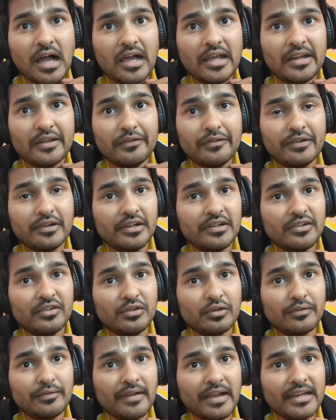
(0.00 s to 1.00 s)
Our
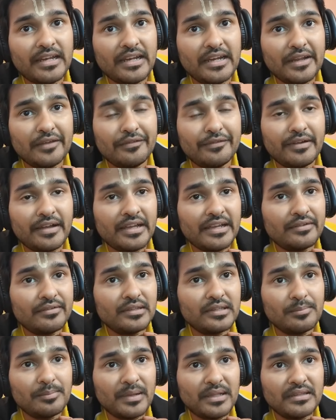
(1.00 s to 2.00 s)
efforts to file an FIR
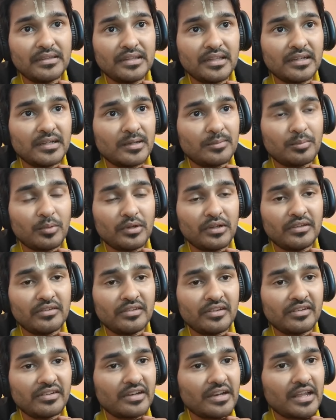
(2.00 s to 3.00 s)
with the Pant Nagar
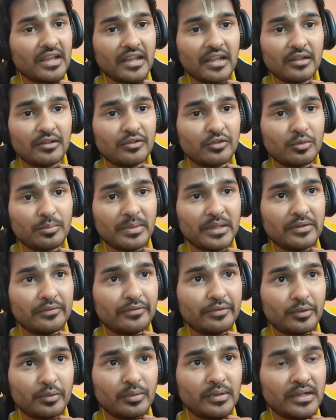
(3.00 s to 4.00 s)
police station have also
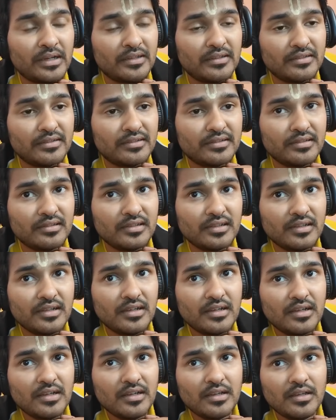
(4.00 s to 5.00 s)
been fruitless.
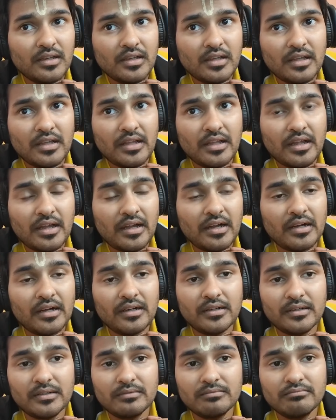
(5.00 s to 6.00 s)

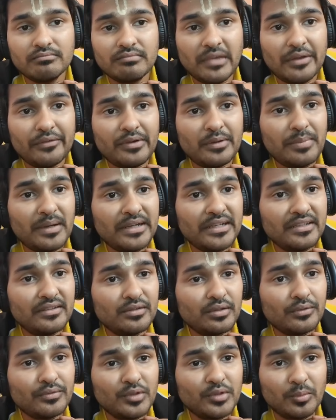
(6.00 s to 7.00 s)
Everybody
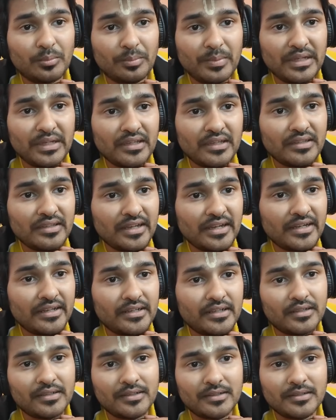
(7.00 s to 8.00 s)
is of the opinion
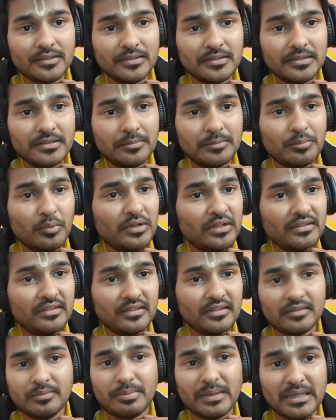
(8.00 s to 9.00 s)
that the
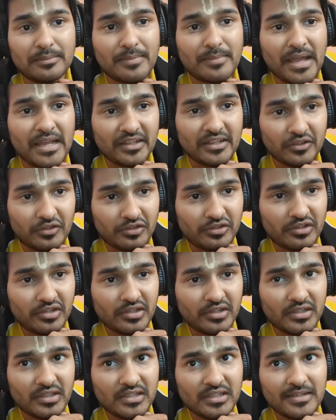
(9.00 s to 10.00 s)
police is being managed.
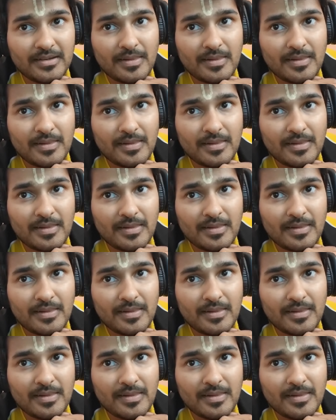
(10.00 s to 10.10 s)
